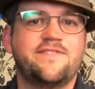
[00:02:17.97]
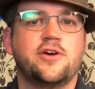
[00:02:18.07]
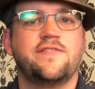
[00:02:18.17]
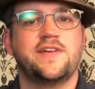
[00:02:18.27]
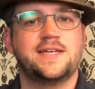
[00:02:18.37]
a
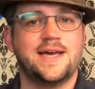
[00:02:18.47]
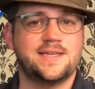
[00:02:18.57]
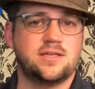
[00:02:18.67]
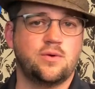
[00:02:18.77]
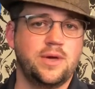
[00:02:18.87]
very
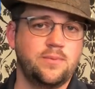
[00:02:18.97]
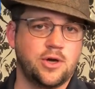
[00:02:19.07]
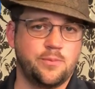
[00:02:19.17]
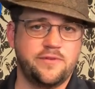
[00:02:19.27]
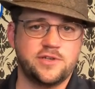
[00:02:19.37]
fantastic week. We
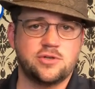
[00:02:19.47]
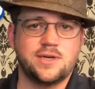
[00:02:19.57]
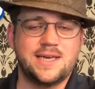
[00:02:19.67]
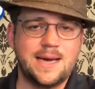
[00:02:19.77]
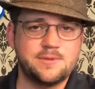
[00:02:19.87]
hope you've enjoyed
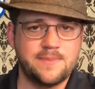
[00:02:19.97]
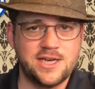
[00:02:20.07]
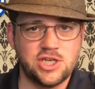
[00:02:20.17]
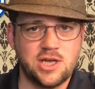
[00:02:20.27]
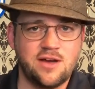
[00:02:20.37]
Daps
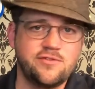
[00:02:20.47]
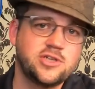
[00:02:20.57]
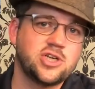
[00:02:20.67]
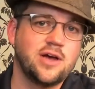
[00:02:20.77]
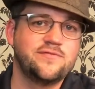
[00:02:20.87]
Magic
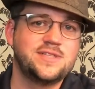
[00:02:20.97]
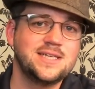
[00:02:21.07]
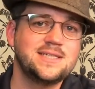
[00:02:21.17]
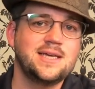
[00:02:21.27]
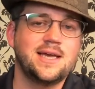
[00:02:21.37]
coverage of
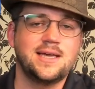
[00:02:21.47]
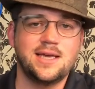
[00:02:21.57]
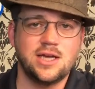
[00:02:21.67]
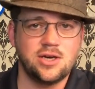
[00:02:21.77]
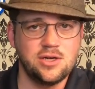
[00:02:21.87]
Disney and
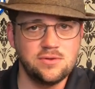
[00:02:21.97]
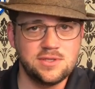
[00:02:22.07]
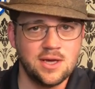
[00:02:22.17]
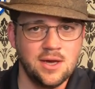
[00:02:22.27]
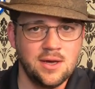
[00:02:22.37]
geek
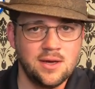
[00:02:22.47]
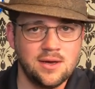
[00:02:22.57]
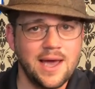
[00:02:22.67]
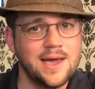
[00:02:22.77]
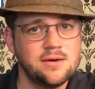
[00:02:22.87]
news,
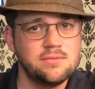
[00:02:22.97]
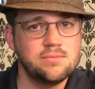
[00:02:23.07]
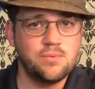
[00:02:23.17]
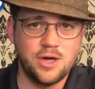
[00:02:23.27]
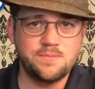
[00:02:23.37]
and
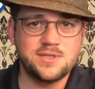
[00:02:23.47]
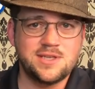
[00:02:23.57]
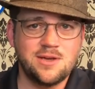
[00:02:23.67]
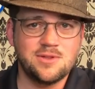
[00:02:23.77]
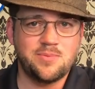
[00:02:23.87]
we hope to see
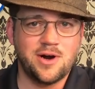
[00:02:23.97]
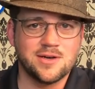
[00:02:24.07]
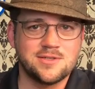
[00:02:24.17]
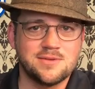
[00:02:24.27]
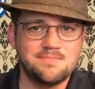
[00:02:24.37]
you in the
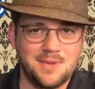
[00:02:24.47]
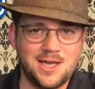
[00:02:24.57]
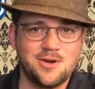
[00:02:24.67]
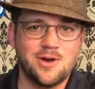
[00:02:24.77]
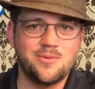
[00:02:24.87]
parks. Make
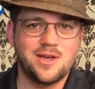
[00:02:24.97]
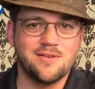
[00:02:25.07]
it a great week,